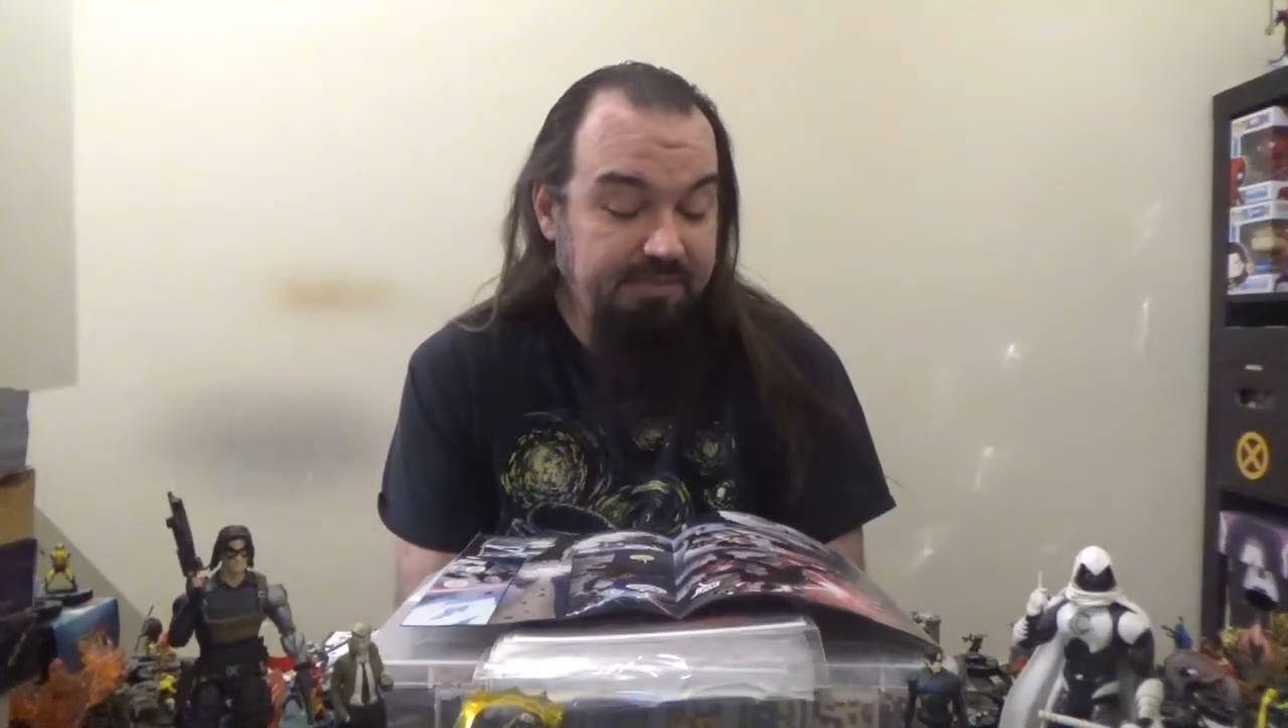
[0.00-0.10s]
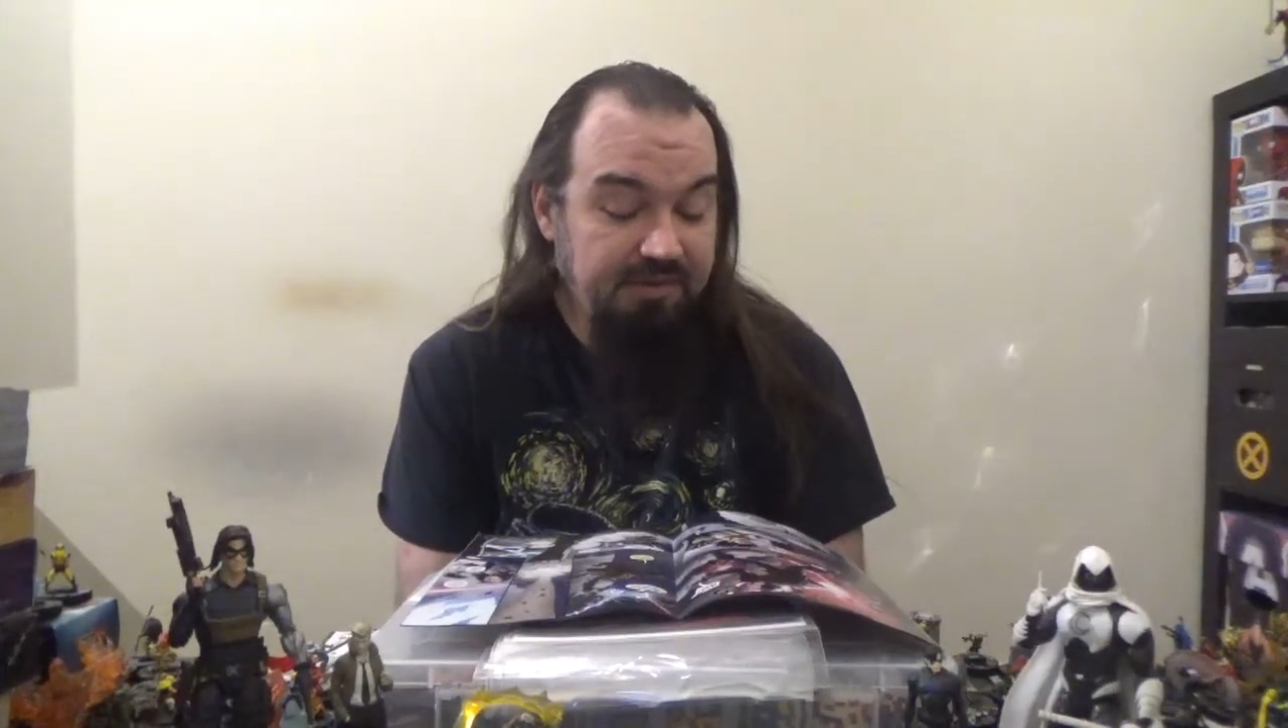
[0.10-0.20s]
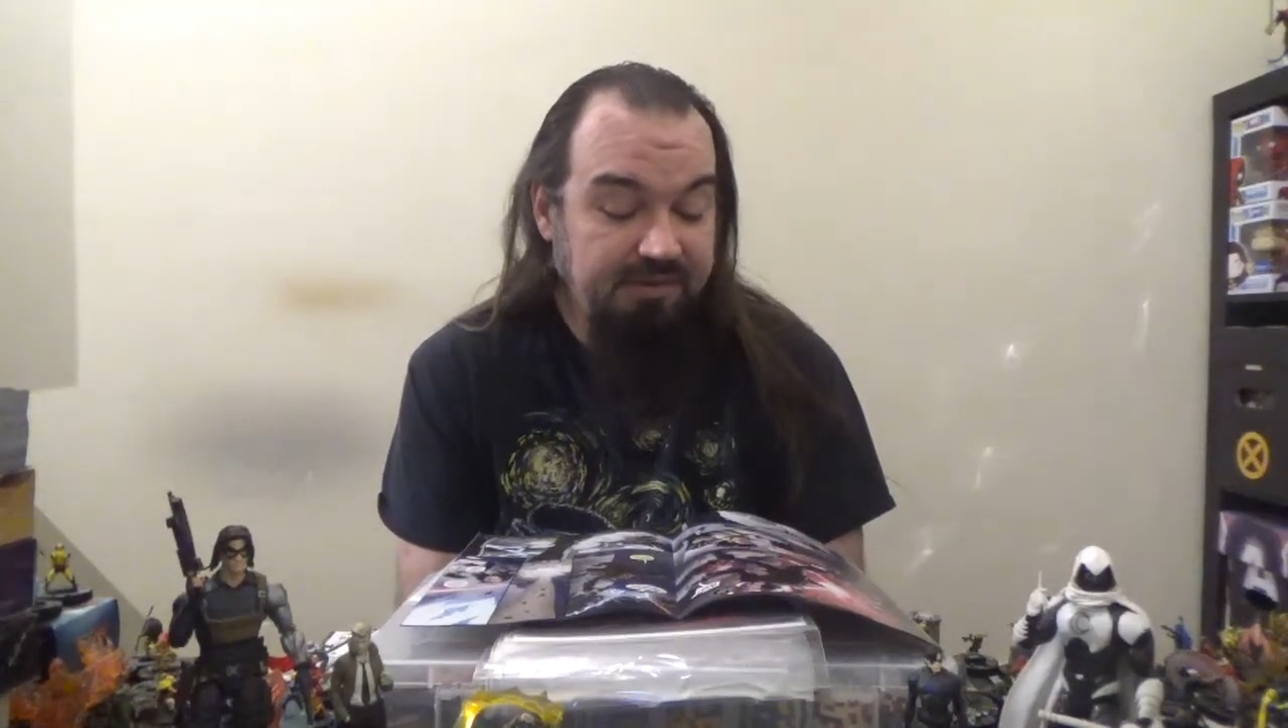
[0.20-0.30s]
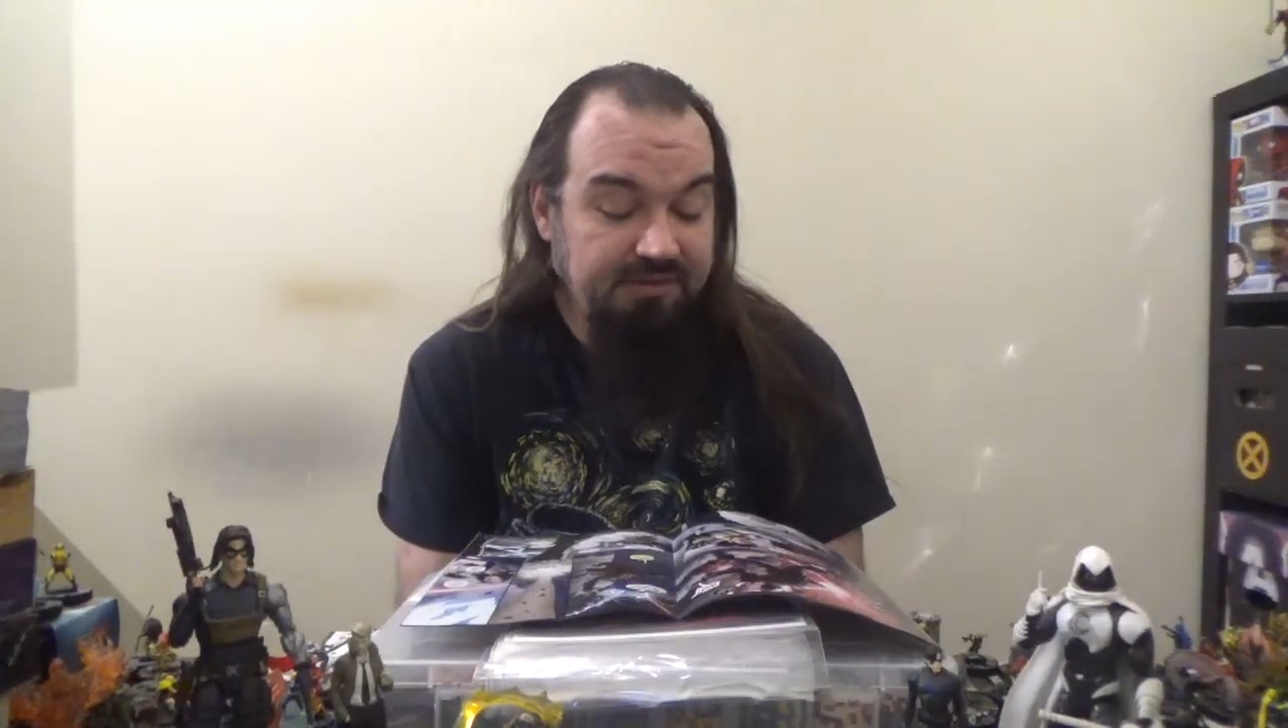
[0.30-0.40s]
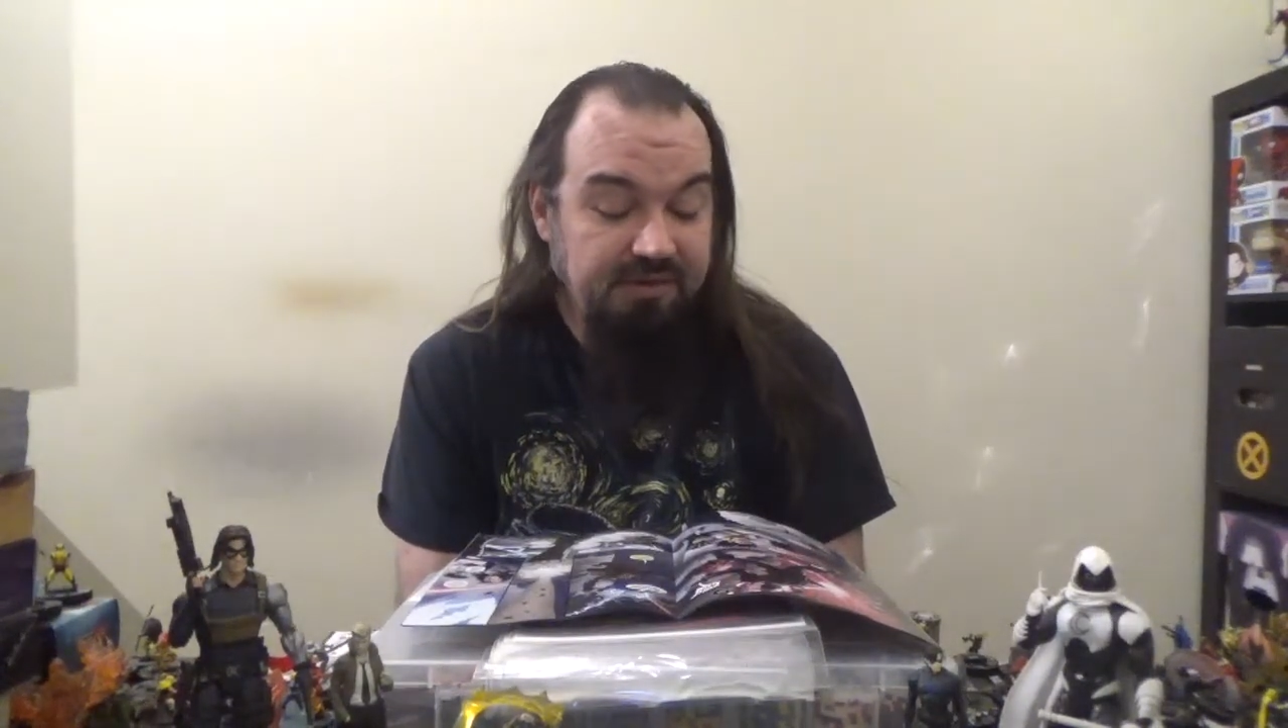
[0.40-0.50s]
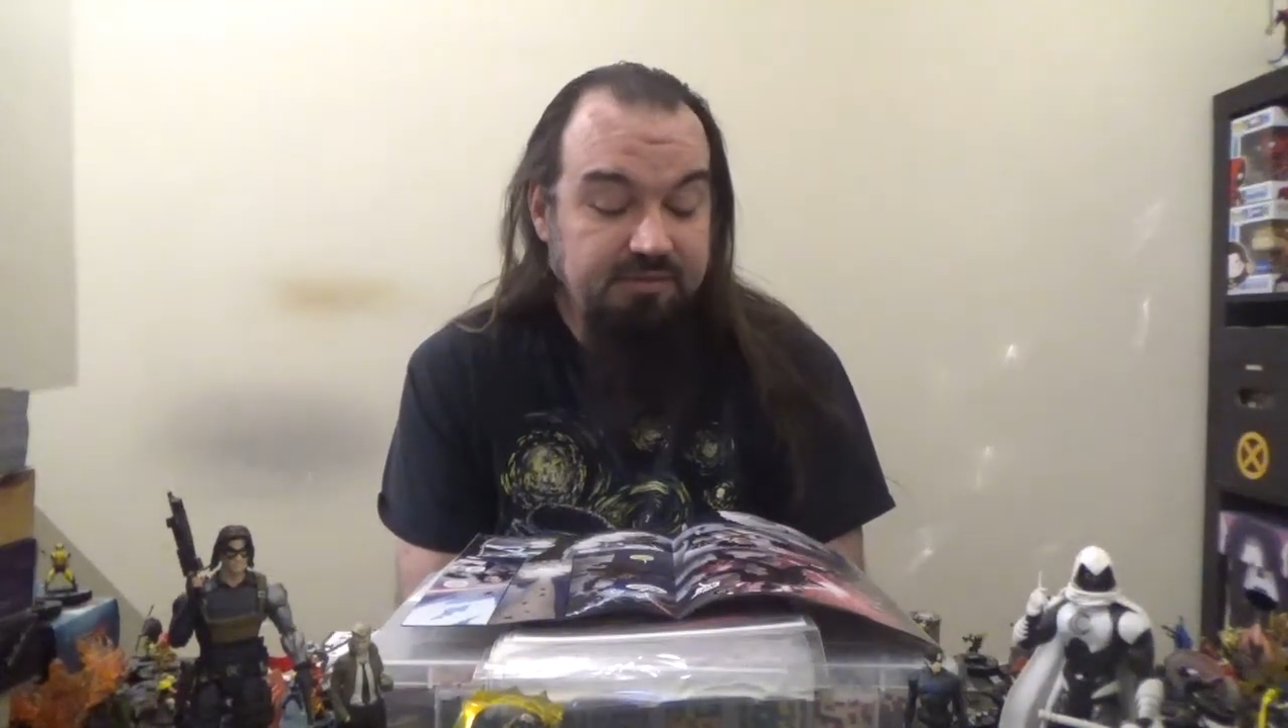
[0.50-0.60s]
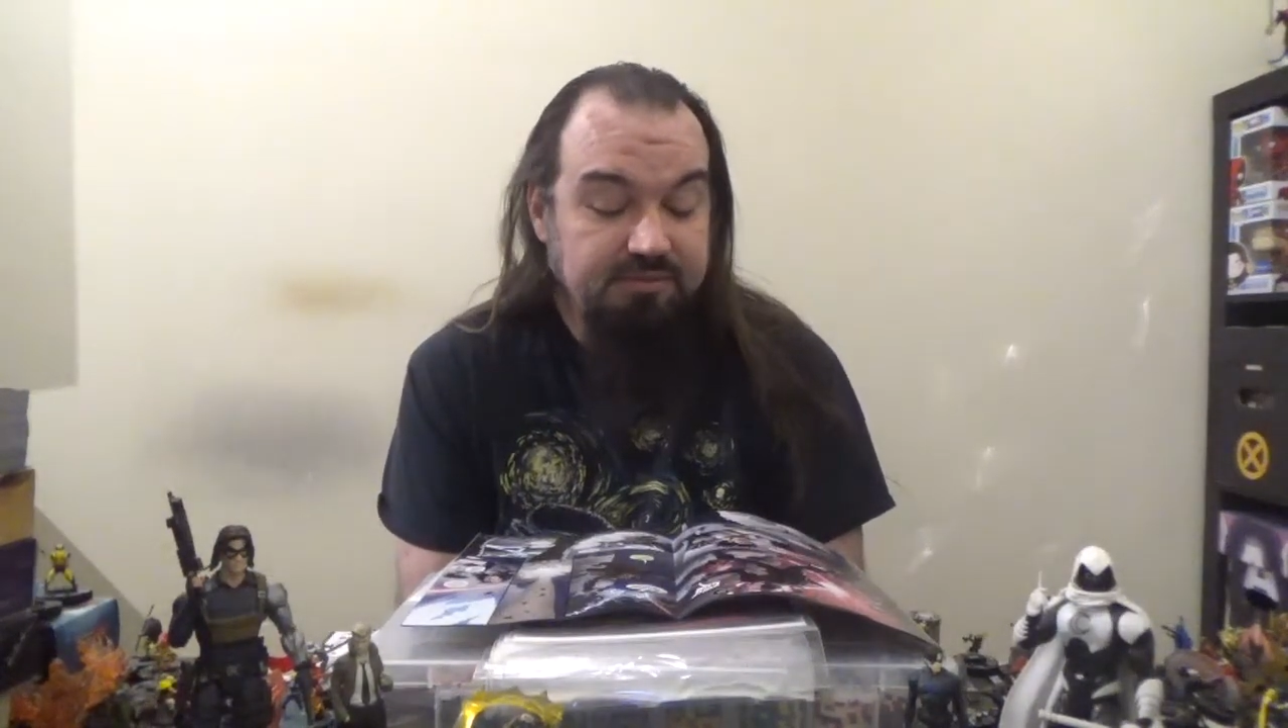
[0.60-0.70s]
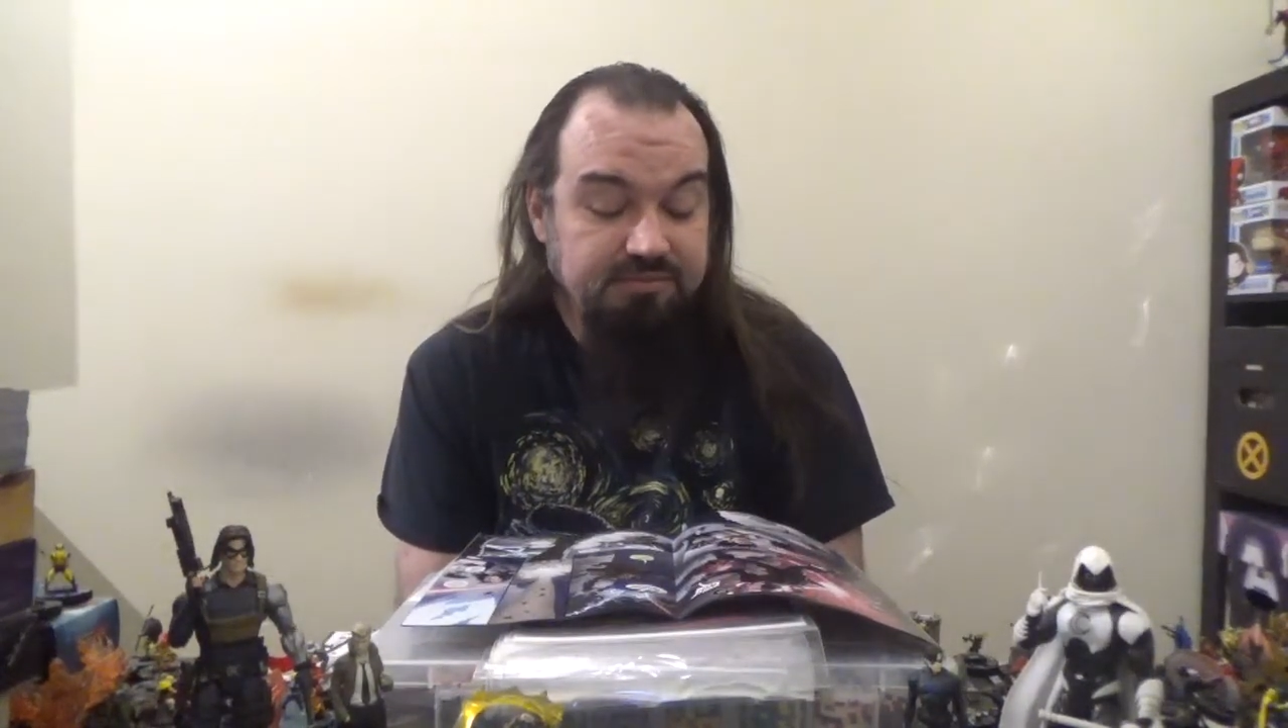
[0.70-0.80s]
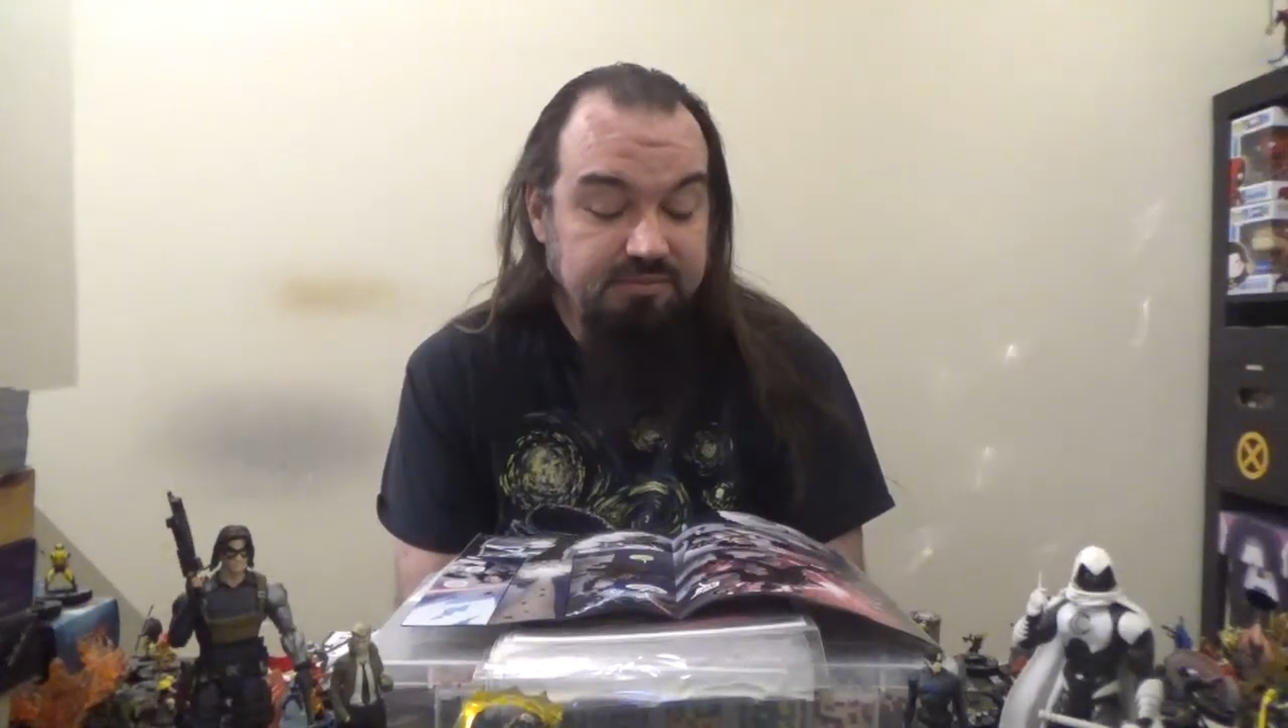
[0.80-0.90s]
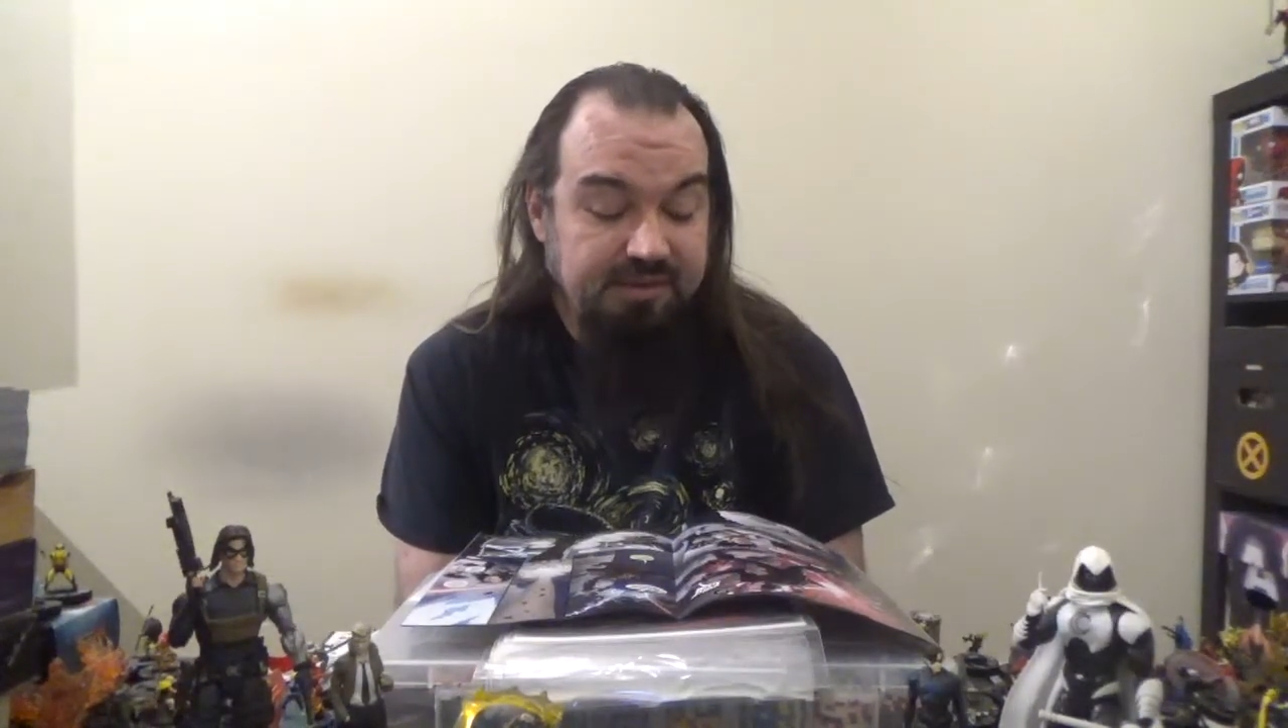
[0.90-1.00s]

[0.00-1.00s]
Building, though